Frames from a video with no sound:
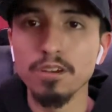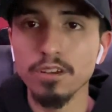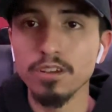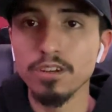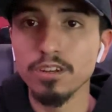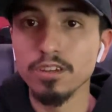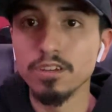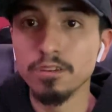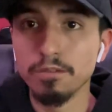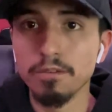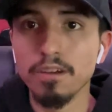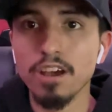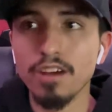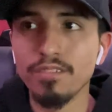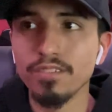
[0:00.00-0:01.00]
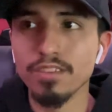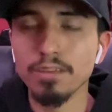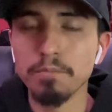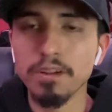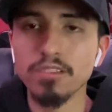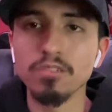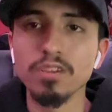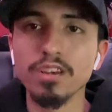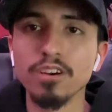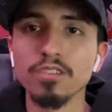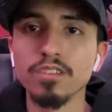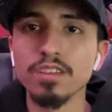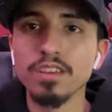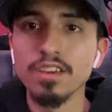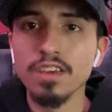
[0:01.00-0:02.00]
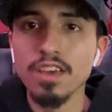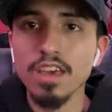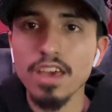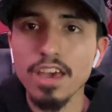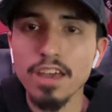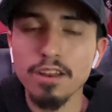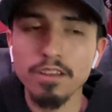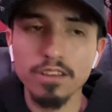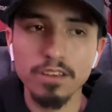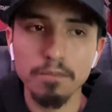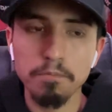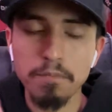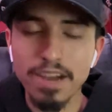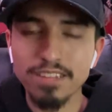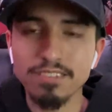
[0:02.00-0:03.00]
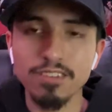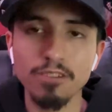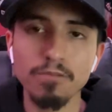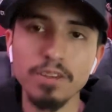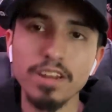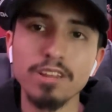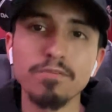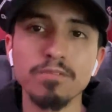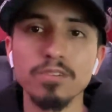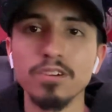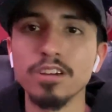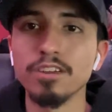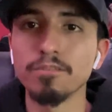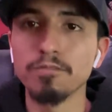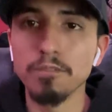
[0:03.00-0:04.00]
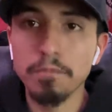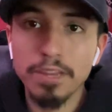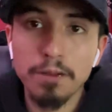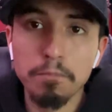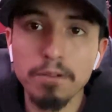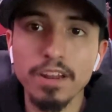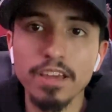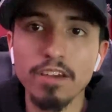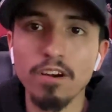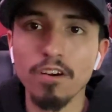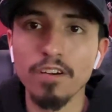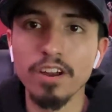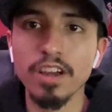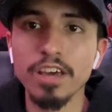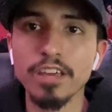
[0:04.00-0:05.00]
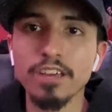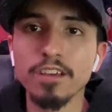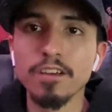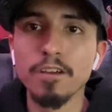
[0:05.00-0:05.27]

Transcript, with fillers: good, good, obviously mental health and mindset ready for for me to play all night.